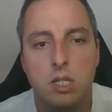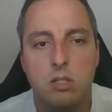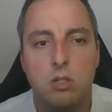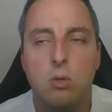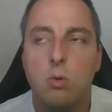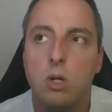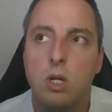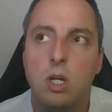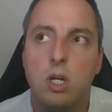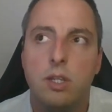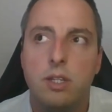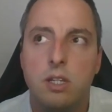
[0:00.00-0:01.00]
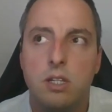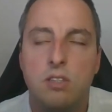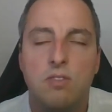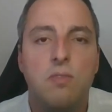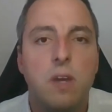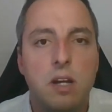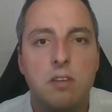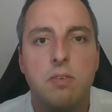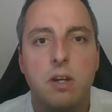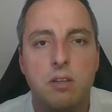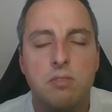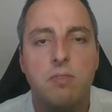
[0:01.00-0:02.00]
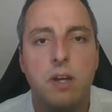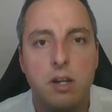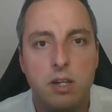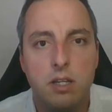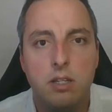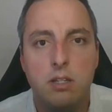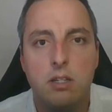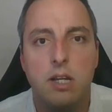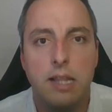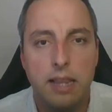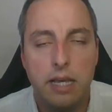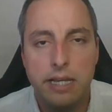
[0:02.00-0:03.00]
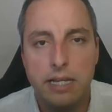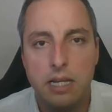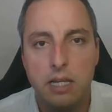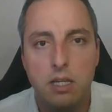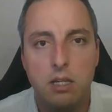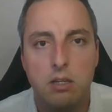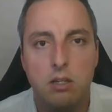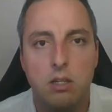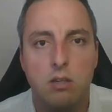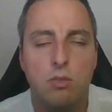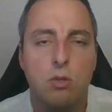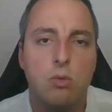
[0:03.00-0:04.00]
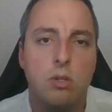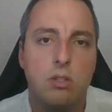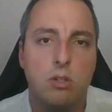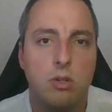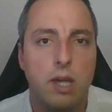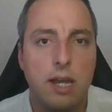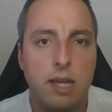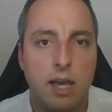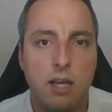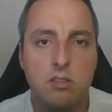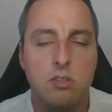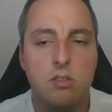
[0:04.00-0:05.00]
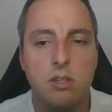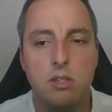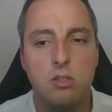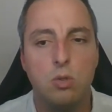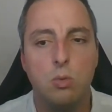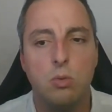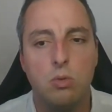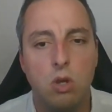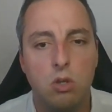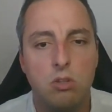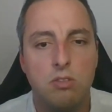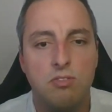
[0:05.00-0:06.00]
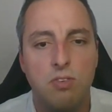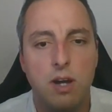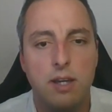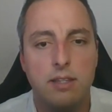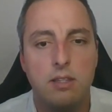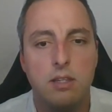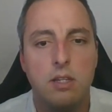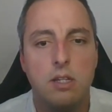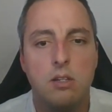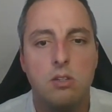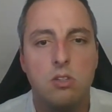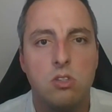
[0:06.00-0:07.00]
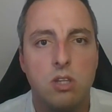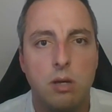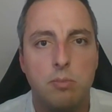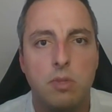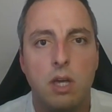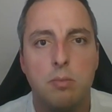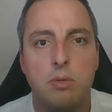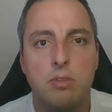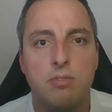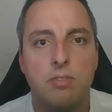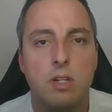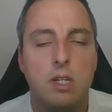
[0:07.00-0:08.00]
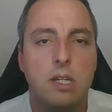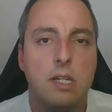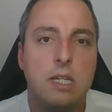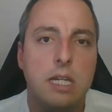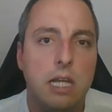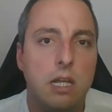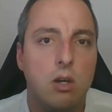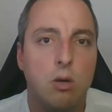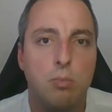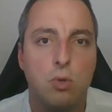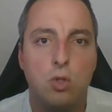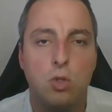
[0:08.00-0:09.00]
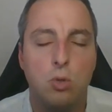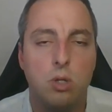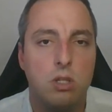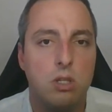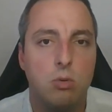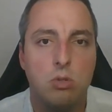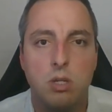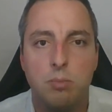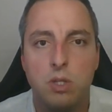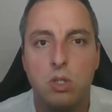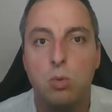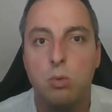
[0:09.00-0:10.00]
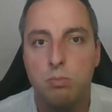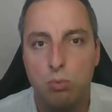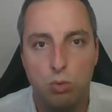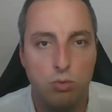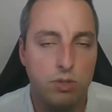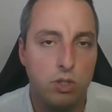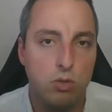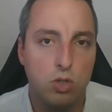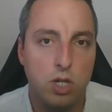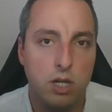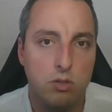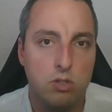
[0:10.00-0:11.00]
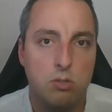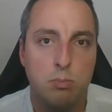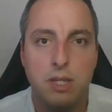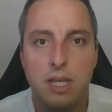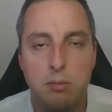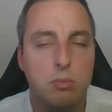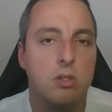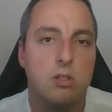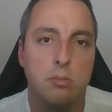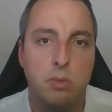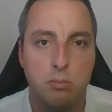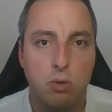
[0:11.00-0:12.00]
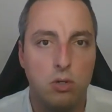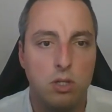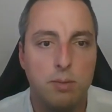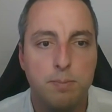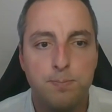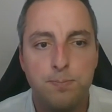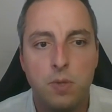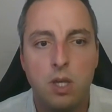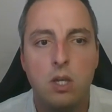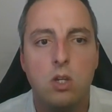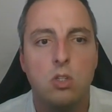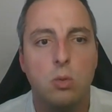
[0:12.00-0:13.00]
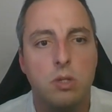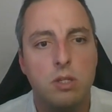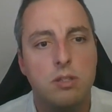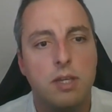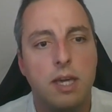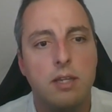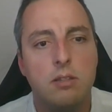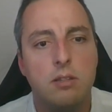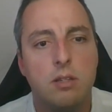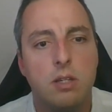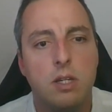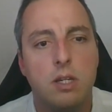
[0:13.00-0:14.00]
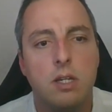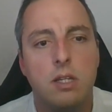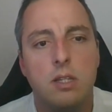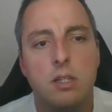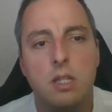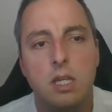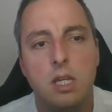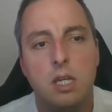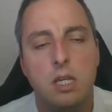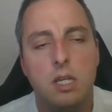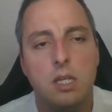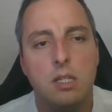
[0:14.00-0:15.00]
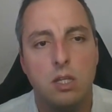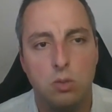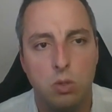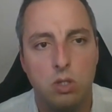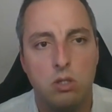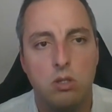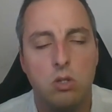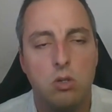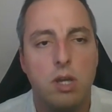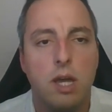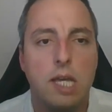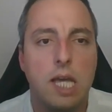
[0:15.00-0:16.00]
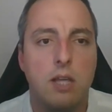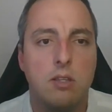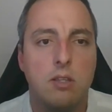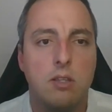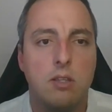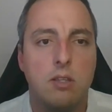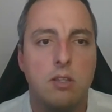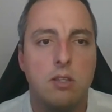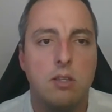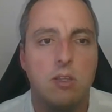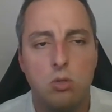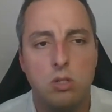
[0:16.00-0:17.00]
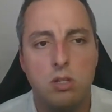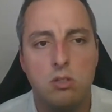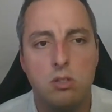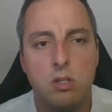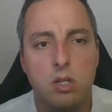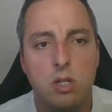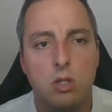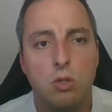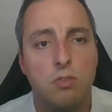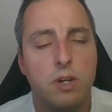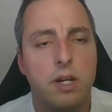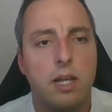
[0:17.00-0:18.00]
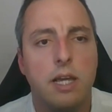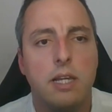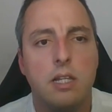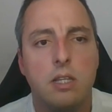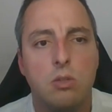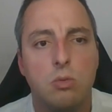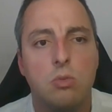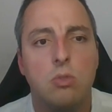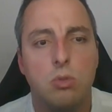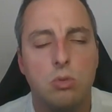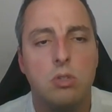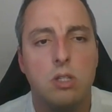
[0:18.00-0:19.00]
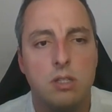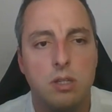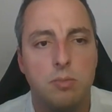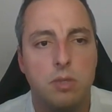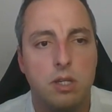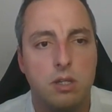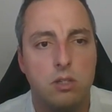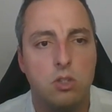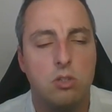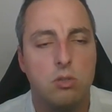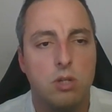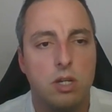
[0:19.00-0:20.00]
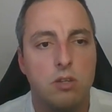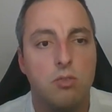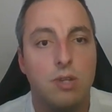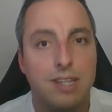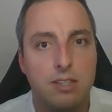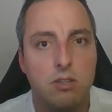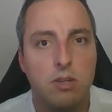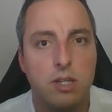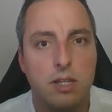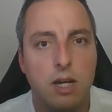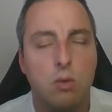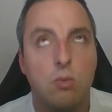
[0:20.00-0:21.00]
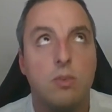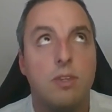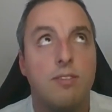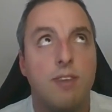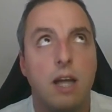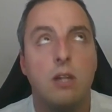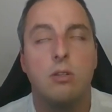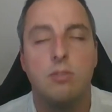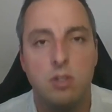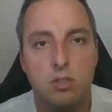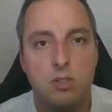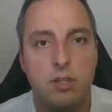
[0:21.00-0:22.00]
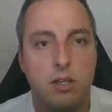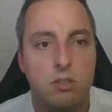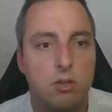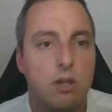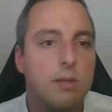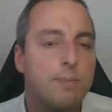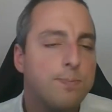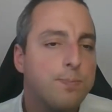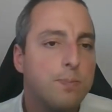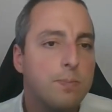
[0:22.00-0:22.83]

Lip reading: So it's very, very, very unlikely if you run the organic acids test, you will not find some type of healing opportunity or something to improve in your child's metabolism and body. So in this case, that's what the organic acids shows us. You're very likely to see something, just to kind of reiterate how the value of this test, right?